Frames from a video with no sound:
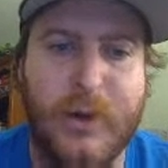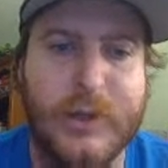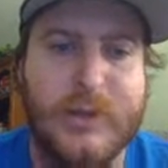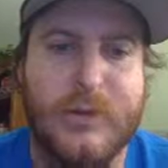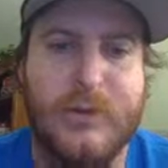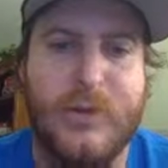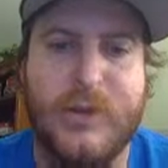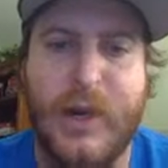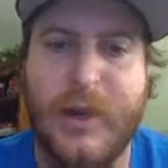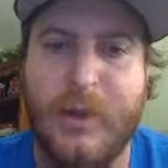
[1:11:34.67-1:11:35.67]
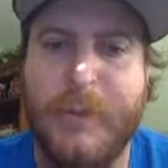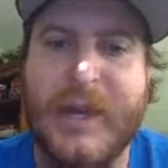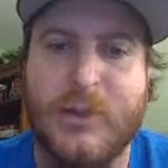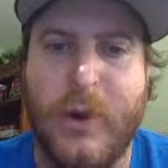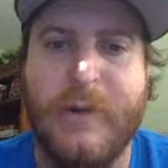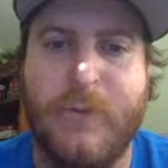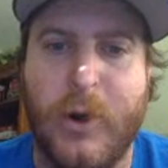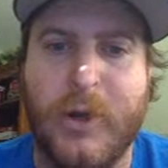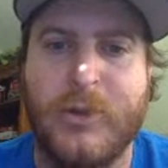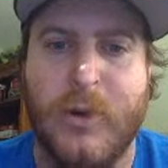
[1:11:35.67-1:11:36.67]
It's study the best way for
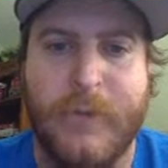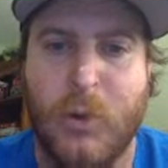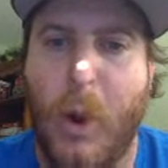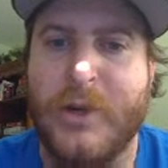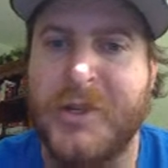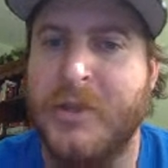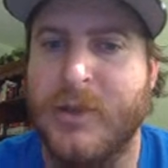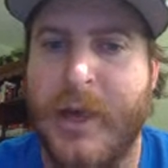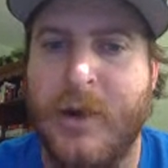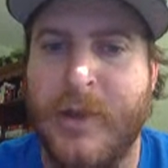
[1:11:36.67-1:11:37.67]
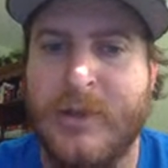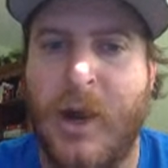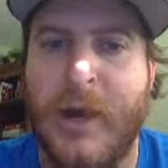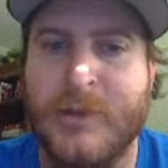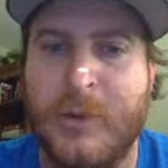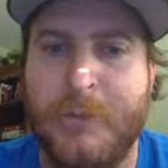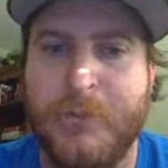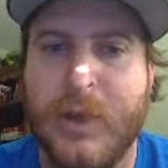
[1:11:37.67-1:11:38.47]
you. So if you're watching this later, that's awesome.